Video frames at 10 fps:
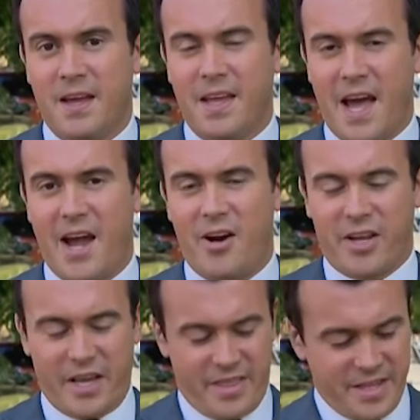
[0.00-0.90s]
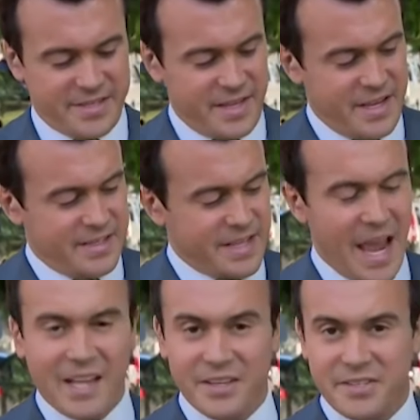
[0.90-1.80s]
Yeah, Erica, this is
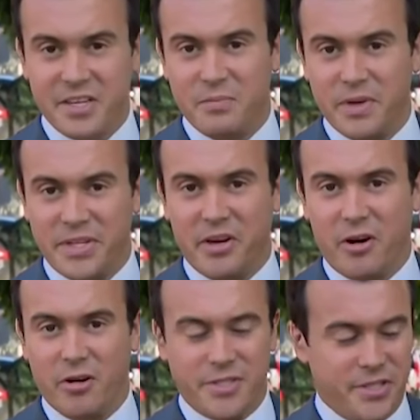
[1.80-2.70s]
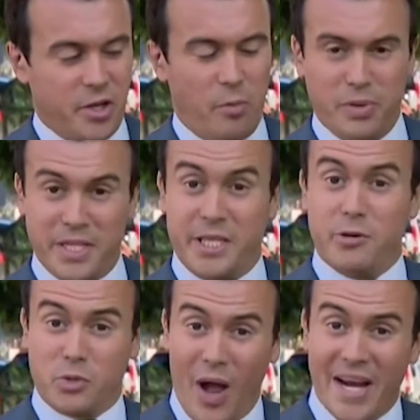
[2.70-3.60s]
Allison Medeiros. He told police he
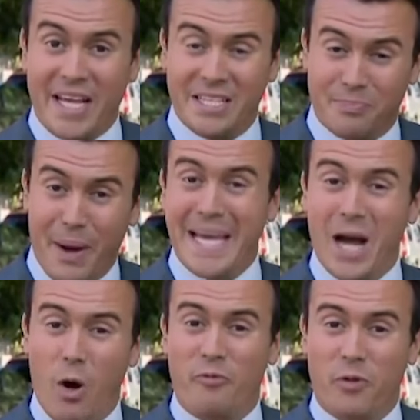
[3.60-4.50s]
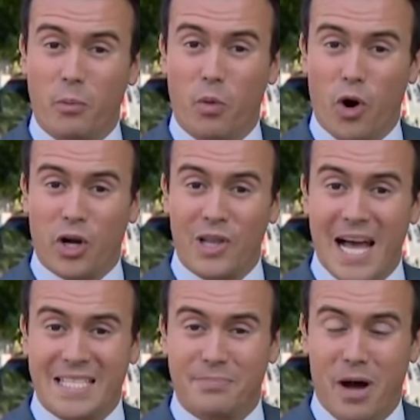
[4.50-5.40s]
was riding his bike home from work
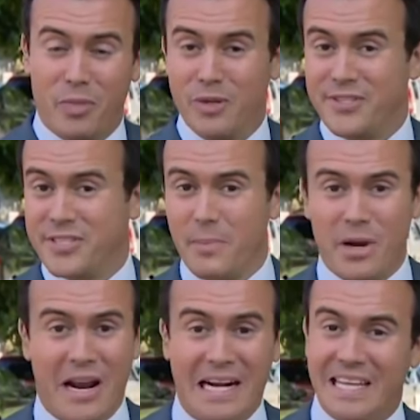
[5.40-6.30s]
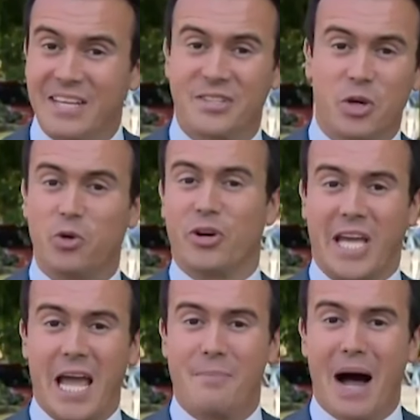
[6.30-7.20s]
last month when someone on an e-scooter
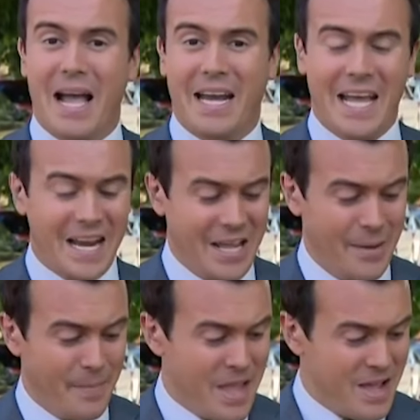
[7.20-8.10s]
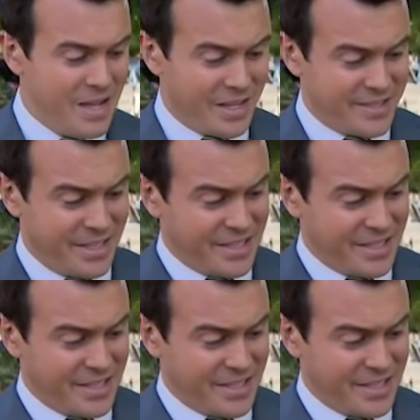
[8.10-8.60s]
came by and hit him. You can see